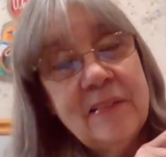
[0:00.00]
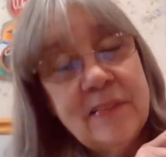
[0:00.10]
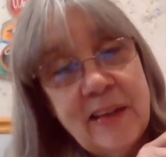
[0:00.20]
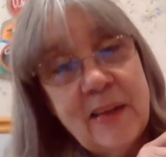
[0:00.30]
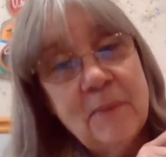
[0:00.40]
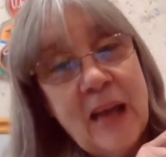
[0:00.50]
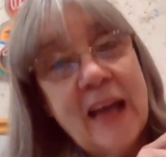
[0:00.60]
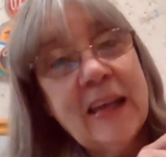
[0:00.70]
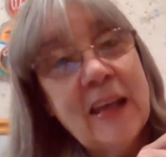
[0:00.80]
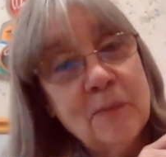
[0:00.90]
Sammy,
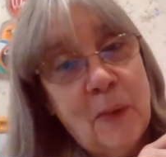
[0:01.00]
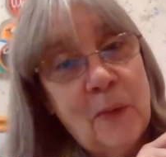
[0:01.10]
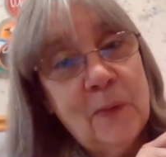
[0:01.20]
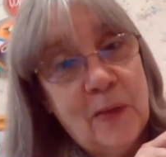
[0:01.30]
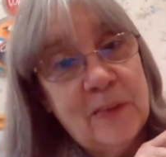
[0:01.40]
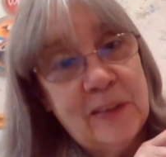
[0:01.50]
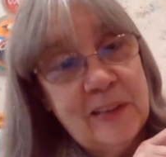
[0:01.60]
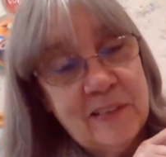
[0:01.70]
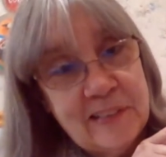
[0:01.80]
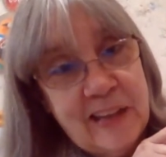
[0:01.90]
I guess Pogo
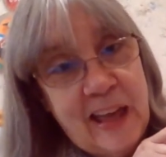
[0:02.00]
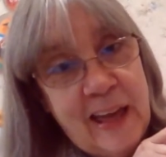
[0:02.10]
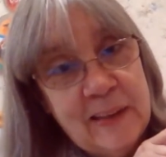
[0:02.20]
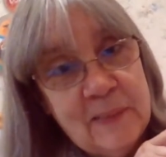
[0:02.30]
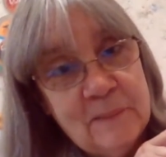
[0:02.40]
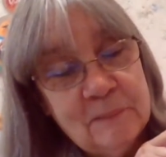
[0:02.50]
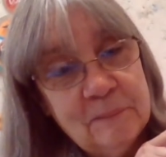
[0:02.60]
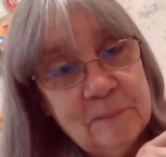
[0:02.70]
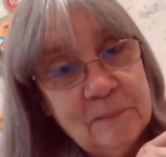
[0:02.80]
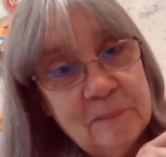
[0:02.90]
can stay.
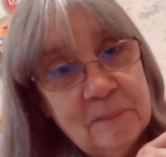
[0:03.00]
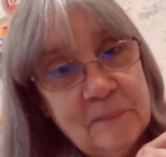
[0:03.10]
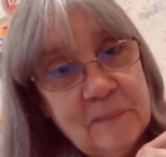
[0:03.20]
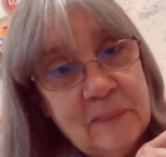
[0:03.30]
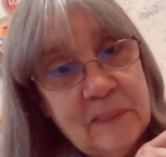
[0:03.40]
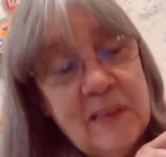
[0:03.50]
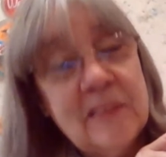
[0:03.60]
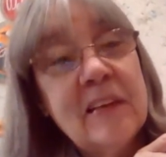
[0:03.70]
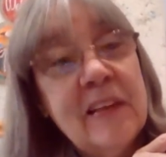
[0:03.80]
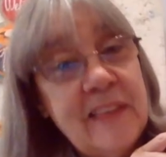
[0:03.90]

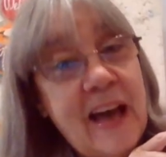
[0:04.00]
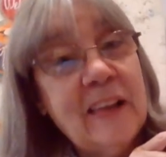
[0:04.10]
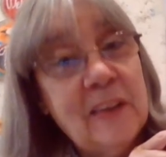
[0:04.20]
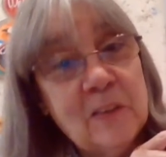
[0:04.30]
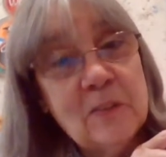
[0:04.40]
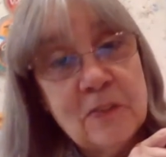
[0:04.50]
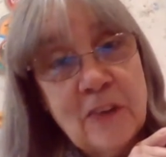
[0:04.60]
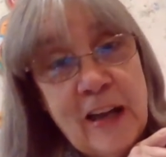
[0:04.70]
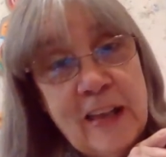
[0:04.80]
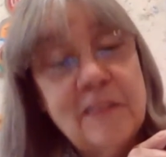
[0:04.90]
Because that little
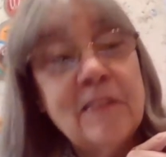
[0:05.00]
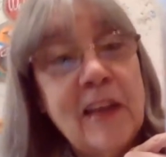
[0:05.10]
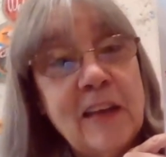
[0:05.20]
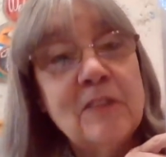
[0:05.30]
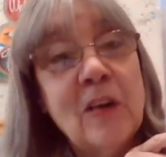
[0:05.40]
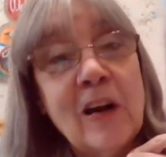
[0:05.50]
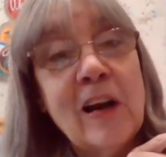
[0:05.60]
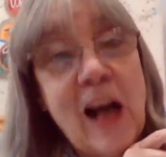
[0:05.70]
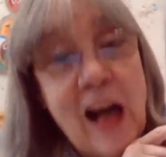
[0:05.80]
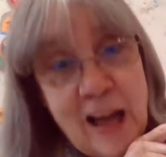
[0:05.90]
friend saved our
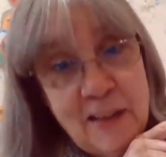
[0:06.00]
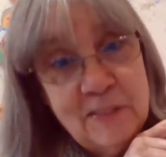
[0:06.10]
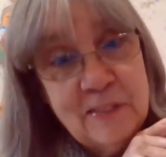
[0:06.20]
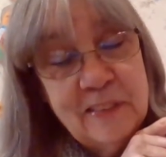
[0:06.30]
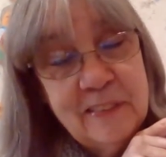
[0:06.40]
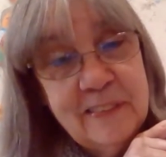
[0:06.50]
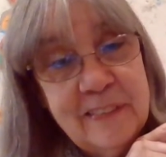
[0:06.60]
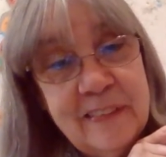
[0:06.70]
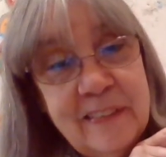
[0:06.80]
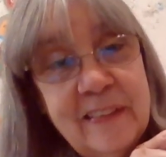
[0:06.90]
lives.
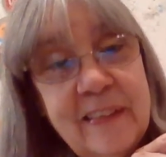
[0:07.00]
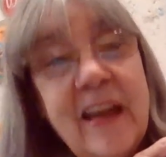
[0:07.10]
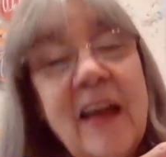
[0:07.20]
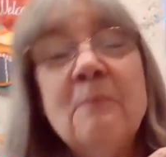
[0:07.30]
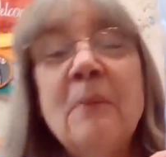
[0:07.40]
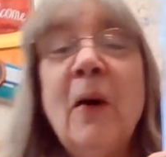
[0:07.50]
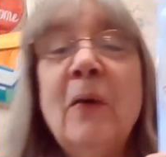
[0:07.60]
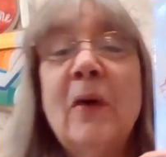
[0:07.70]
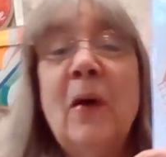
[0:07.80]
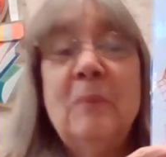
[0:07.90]
And
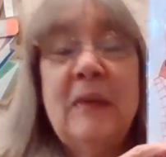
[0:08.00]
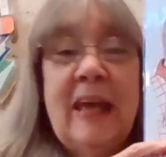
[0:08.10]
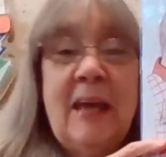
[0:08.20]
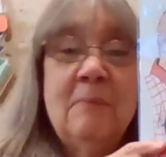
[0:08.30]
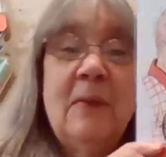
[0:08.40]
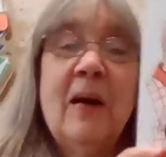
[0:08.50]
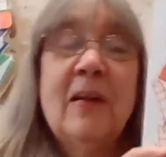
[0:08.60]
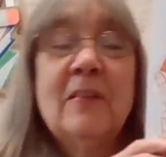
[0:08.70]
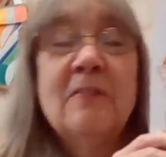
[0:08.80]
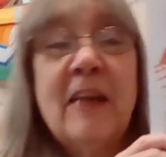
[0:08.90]
Pogo became part
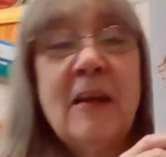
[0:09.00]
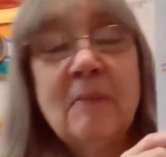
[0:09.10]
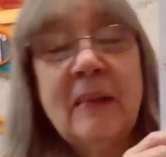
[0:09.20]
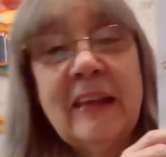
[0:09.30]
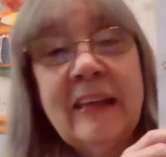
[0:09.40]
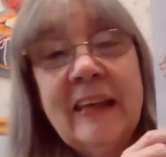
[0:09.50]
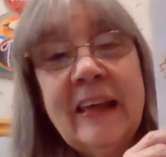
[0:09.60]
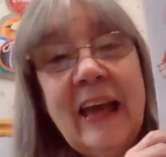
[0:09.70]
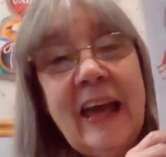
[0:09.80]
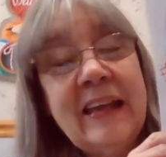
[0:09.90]
of the family.
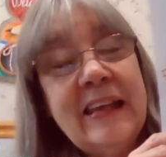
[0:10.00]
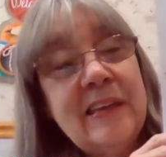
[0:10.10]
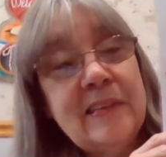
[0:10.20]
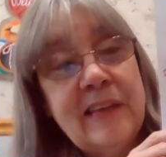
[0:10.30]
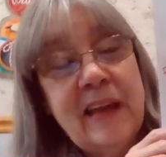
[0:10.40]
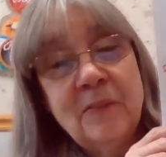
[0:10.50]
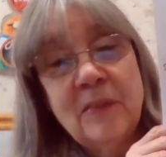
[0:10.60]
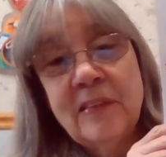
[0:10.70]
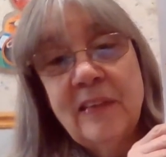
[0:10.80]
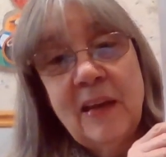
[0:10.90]
And he stayed
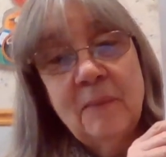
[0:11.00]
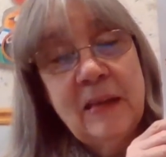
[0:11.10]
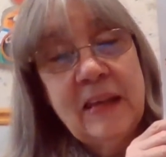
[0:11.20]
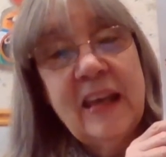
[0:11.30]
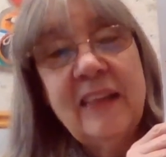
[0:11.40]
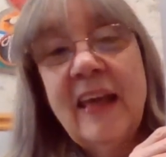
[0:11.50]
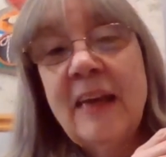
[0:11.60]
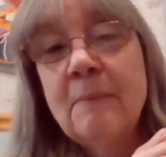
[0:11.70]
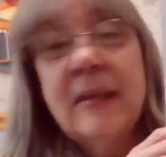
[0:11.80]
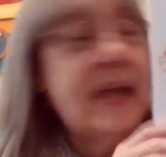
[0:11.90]
with Sammy, and
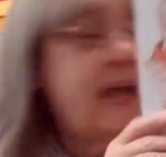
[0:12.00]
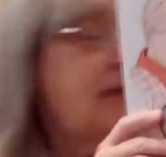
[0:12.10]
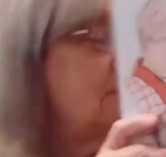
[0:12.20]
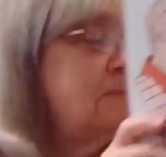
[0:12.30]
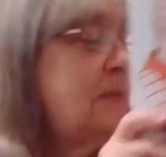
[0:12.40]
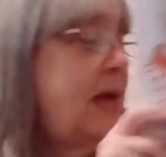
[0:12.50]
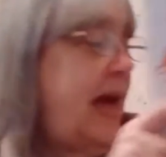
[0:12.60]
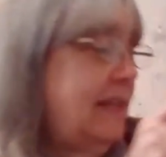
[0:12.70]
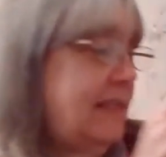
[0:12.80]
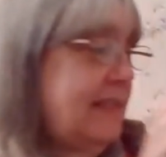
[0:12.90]
they became
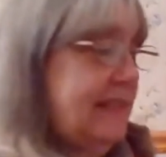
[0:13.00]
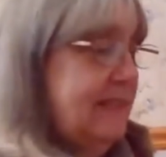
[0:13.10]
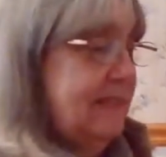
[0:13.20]
best